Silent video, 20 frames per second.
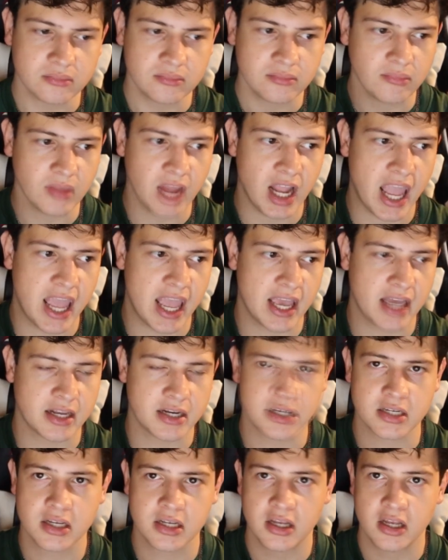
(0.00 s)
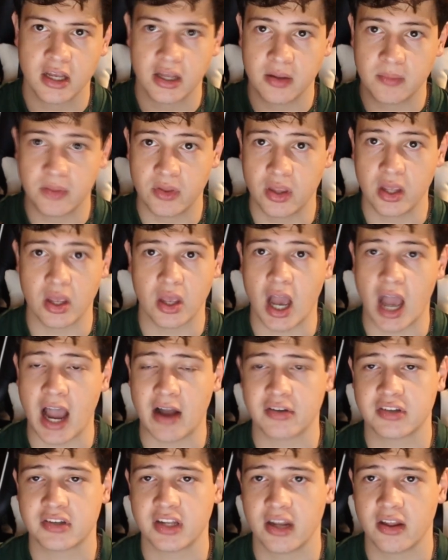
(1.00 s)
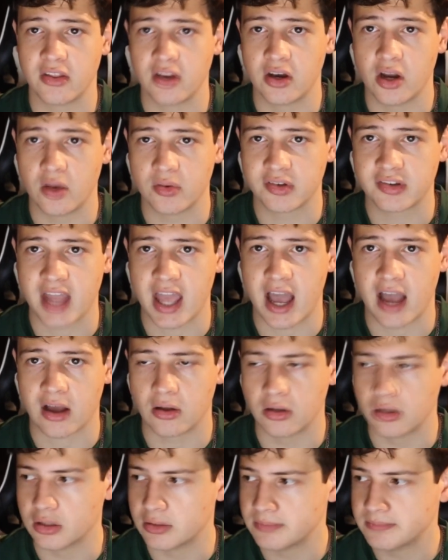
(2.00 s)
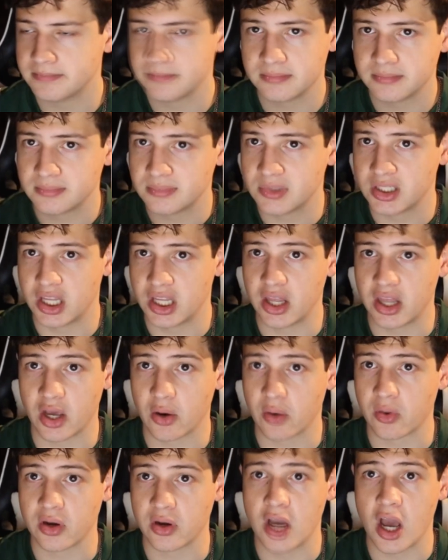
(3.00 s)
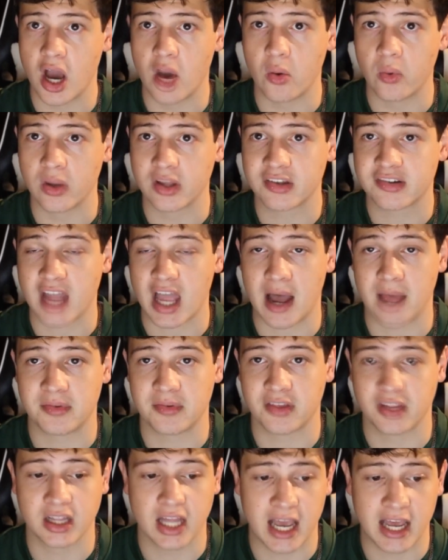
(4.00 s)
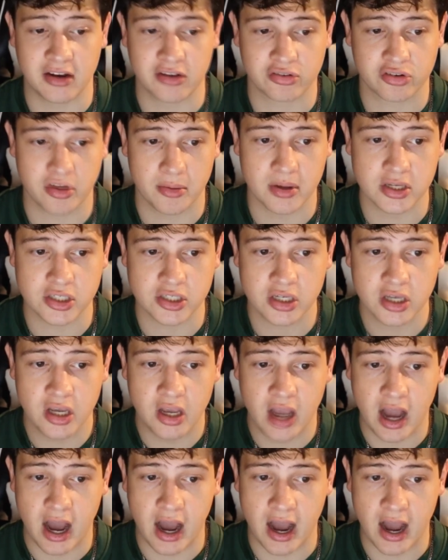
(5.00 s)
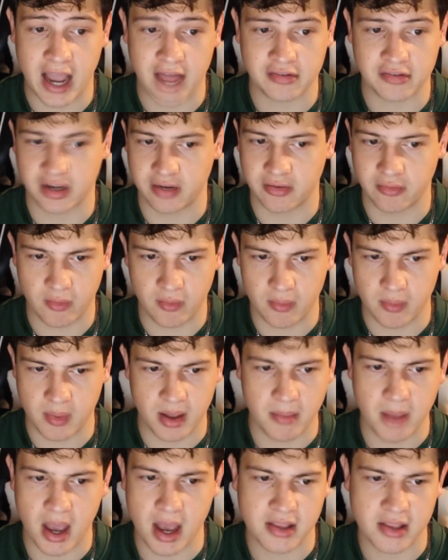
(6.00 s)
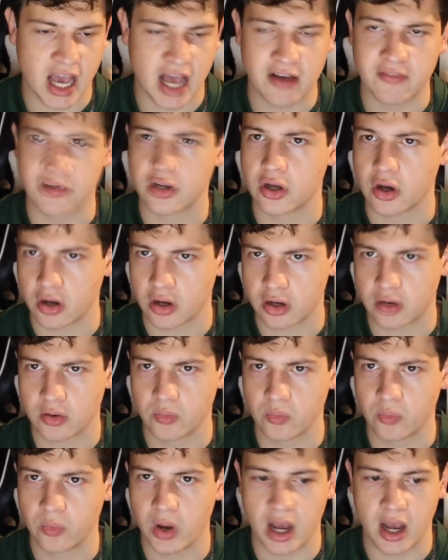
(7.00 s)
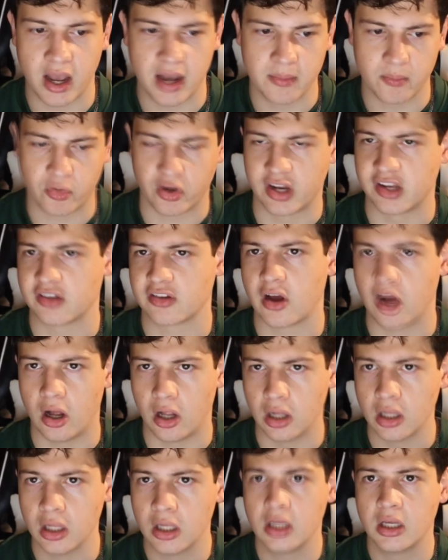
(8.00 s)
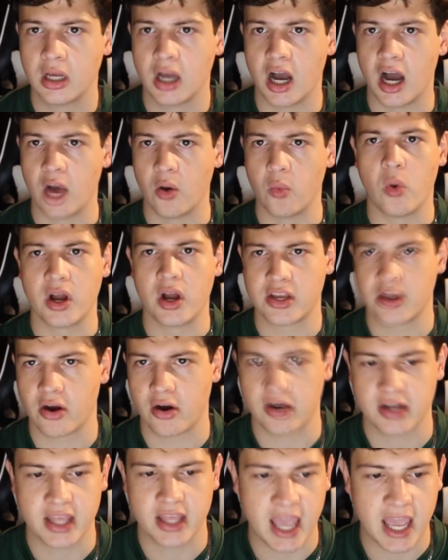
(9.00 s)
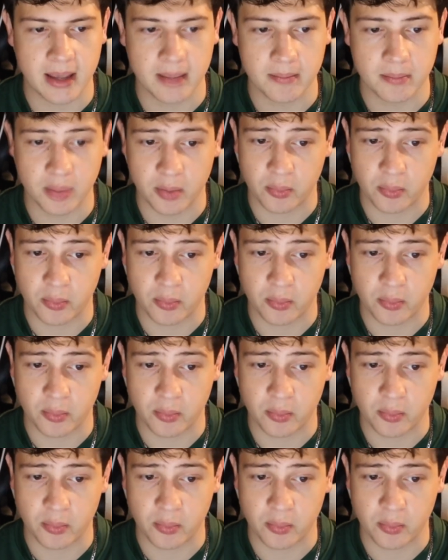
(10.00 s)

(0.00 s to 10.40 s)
and the outside of the nose tackle, there were no stops at the line of scrimmage outside of Dalvin Cook and Breece Hall. 1 yard gain, but Breece